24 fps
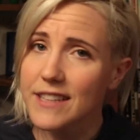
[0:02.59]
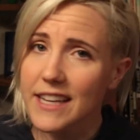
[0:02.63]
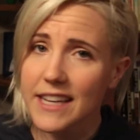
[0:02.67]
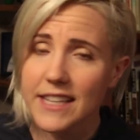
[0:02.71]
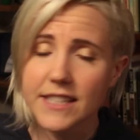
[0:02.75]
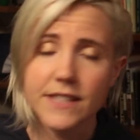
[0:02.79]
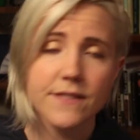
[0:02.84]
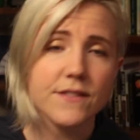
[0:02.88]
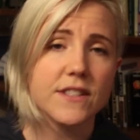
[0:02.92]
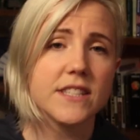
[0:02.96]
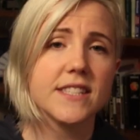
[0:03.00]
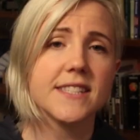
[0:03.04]

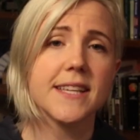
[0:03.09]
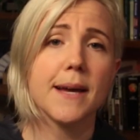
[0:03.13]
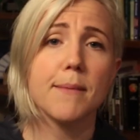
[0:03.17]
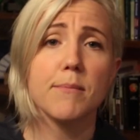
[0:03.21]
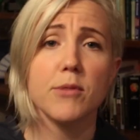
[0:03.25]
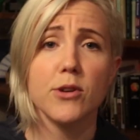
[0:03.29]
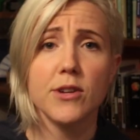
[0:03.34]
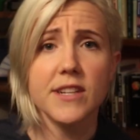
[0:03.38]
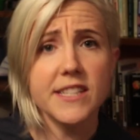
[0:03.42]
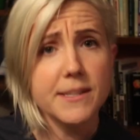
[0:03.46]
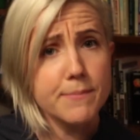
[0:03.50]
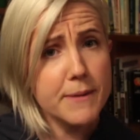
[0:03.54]
days of
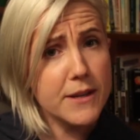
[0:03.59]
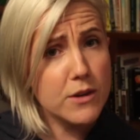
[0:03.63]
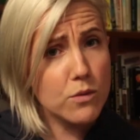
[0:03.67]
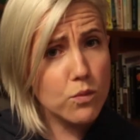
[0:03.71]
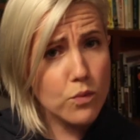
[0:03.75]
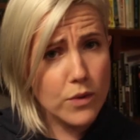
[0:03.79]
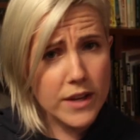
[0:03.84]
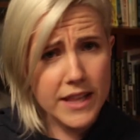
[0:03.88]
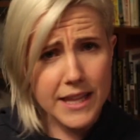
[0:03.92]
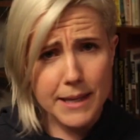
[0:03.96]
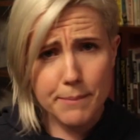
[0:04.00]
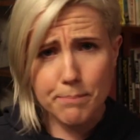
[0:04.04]
December, it's
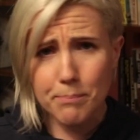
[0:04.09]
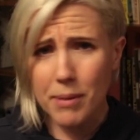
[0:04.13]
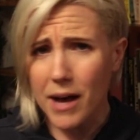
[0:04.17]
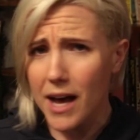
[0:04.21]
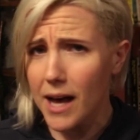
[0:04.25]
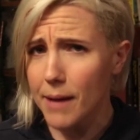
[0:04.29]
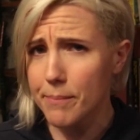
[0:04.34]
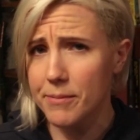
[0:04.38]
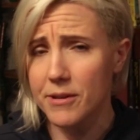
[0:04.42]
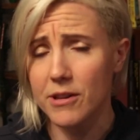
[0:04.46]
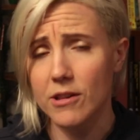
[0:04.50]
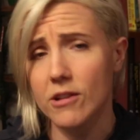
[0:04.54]
been really
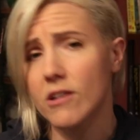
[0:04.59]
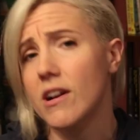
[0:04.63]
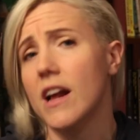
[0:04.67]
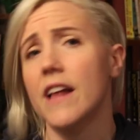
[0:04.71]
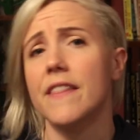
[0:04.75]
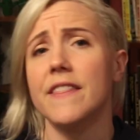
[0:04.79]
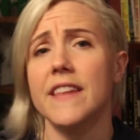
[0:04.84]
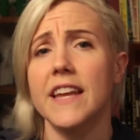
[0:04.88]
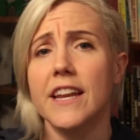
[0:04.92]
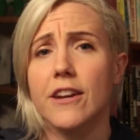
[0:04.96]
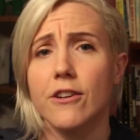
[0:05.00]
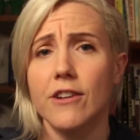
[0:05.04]
popular
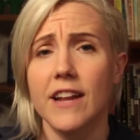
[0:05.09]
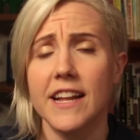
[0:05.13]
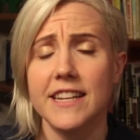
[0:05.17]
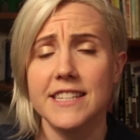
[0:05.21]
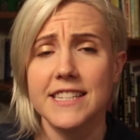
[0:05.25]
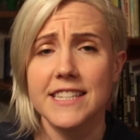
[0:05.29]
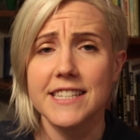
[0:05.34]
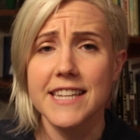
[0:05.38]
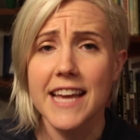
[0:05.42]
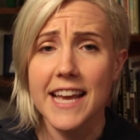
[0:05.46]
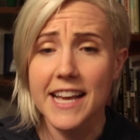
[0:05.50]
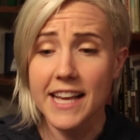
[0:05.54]
on the
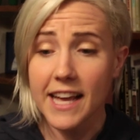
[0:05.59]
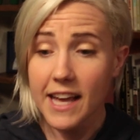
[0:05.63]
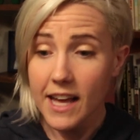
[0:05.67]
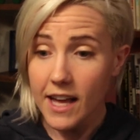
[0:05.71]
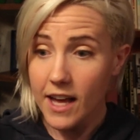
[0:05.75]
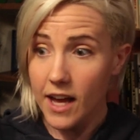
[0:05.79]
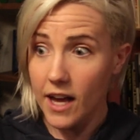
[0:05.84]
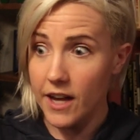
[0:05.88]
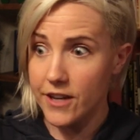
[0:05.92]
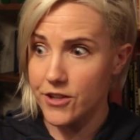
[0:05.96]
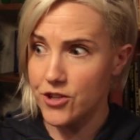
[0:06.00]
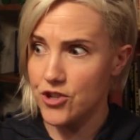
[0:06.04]
internet to take
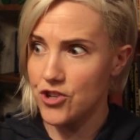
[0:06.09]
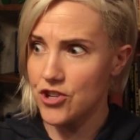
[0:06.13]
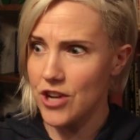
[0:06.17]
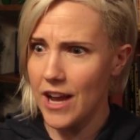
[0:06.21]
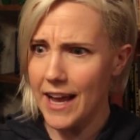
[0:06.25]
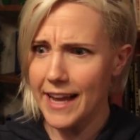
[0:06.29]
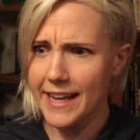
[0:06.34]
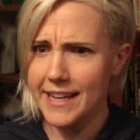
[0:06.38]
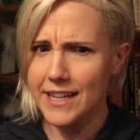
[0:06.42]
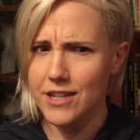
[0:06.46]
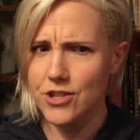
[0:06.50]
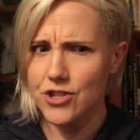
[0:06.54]
a
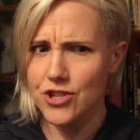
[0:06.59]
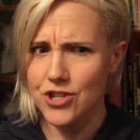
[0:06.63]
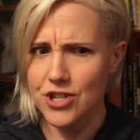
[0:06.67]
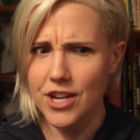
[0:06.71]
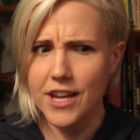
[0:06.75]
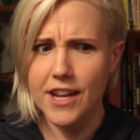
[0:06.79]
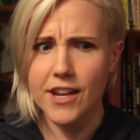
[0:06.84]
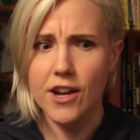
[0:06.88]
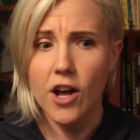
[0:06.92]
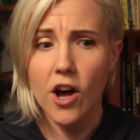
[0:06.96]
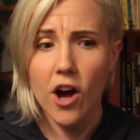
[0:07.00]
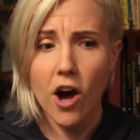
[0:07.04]
giant
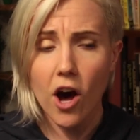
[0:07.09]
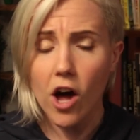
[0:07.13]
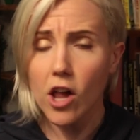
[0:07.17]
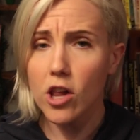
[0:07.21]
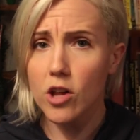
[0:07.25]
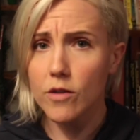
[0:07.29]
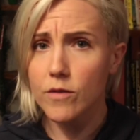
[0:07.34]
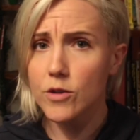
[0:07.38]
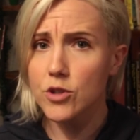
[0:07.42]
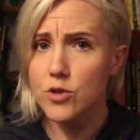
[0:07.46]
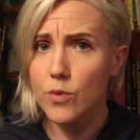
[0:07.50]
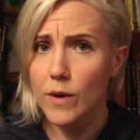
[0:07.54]
shit
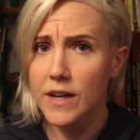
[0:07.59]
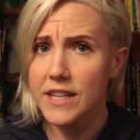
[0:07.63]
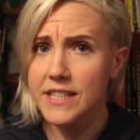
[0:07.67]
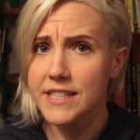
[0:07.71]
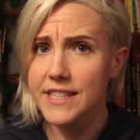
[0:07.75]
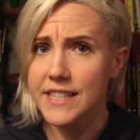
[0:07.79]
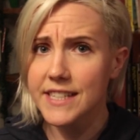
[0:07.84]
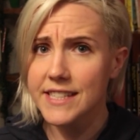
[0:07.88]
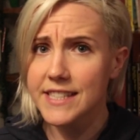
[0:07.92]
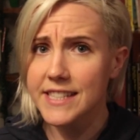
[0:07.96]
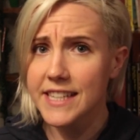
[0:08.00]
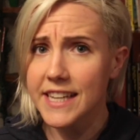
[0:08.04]
all over
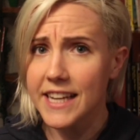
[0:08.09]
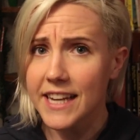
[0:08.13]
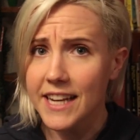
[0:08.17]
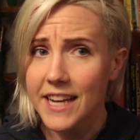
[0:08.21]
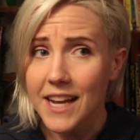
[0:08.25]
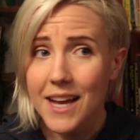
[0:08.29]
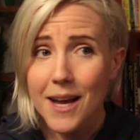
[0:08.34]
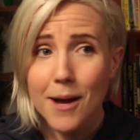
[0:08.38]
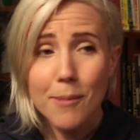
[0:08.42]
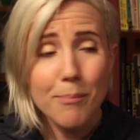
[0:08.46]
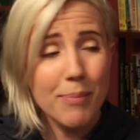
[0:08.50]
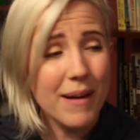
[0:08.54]

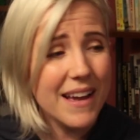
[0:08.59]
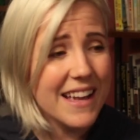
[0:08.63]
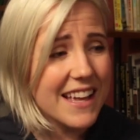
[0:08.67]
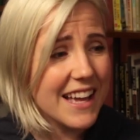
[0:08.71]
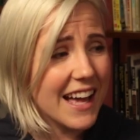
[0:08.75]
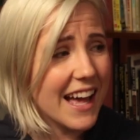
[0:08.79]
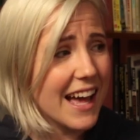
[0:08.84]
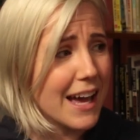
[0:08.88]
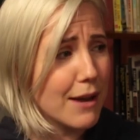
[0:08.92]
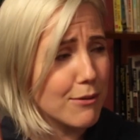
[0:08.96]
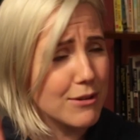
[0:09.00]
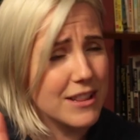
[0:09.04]
2016.
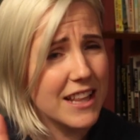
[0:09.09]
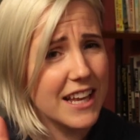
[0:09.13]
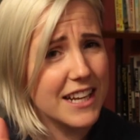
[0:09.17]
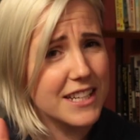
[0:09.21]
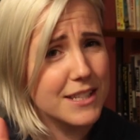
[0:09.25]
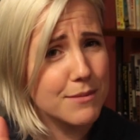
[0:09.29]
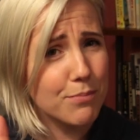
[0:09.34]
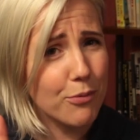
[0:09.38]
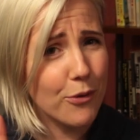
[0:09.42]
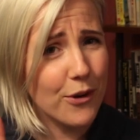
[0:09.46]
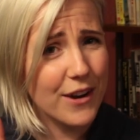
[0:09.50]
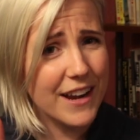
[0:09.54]
But I would
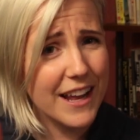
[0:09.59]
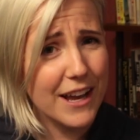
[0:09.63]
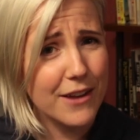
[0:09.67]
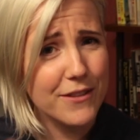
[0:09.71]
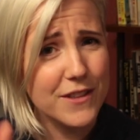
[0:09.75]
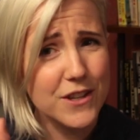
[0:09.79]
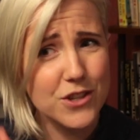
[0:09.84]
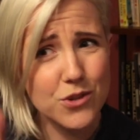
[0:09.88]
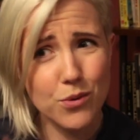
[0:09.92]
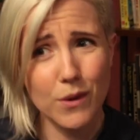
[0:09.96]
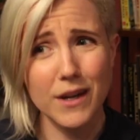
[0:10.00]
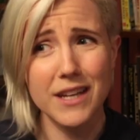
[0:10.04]
like to point
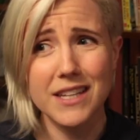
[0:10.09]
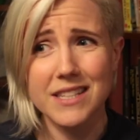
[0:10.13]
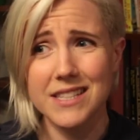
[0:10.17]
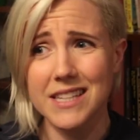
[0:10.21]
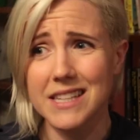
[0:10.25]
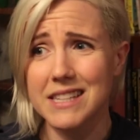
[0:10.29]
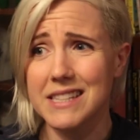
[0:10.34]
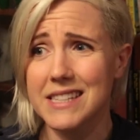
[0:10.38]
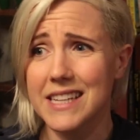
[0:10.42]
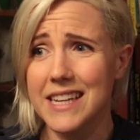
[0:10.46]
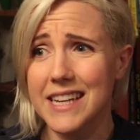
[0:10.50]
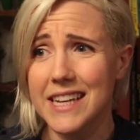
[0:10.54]
out that
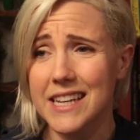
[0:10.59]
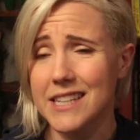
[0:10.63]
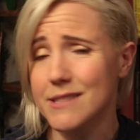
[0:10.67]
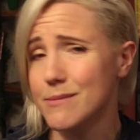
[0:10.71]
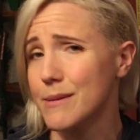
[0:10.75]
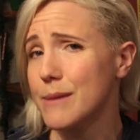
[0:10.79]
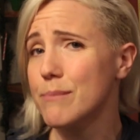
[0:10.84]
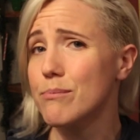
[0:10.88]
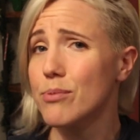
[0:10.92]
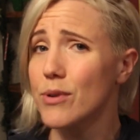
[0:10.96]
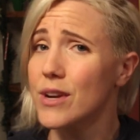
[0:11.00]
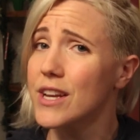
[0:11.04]
2016 has
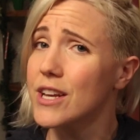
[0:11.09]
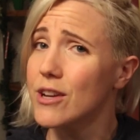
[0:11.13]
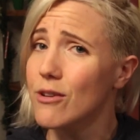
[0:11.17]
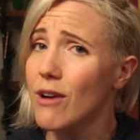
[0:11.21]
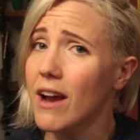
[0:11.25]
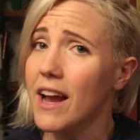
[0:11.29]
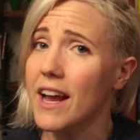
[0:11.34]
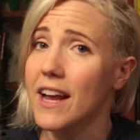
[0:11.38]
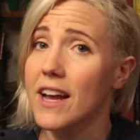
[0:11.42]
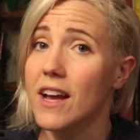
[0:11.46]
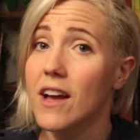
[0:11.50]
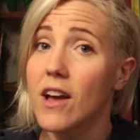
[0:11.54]
been pretty
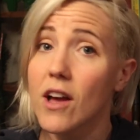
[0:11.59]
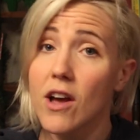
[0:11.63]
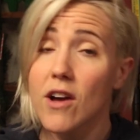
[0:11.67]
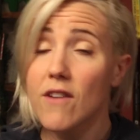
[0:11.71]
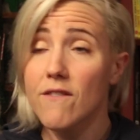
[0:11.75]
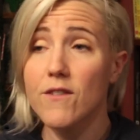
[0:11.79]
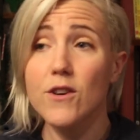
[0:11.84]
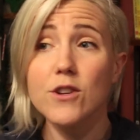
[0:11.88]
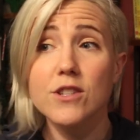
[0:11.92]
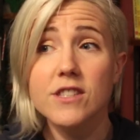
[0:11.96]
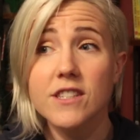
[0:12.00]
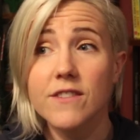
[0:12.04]
great.
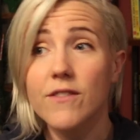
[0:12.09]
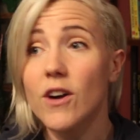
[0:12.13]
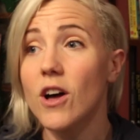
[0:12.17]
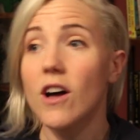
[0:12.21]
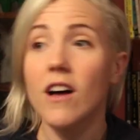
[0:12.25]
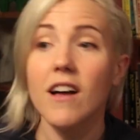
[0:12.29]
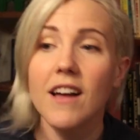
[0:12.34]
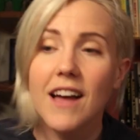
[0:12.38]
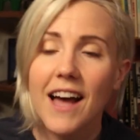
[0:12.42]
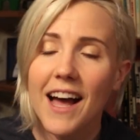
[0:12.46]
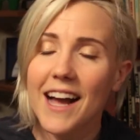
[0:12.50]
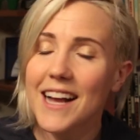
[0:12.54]
First of
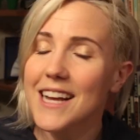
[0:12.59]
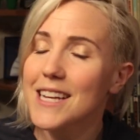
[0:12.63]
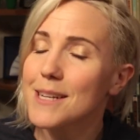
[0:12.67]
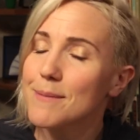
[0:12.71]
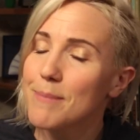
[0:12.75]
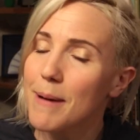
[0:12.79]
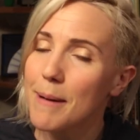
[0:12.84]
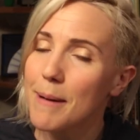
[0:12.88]
all, I got to